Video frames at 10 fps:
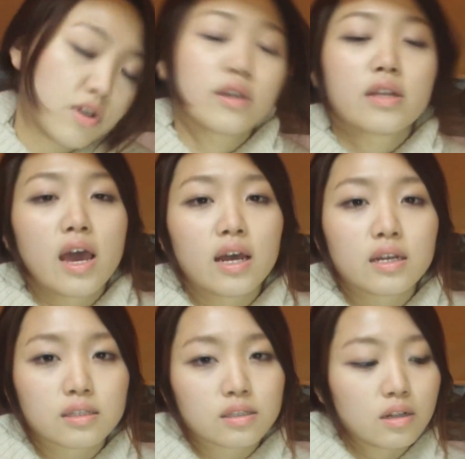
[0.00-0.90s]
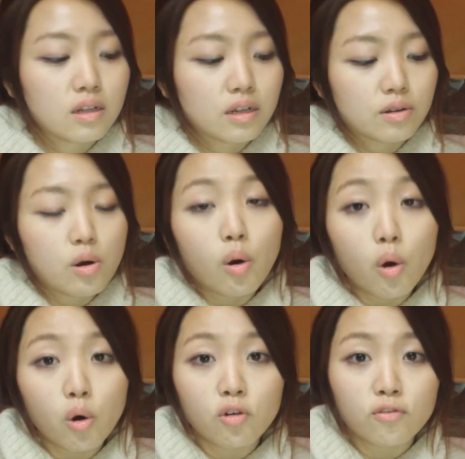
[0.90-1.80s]
It has a little
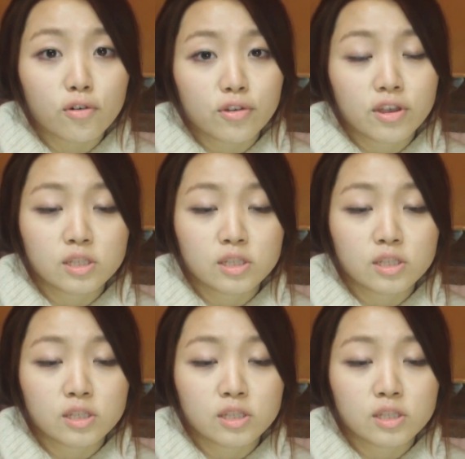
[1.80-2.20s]
hole for the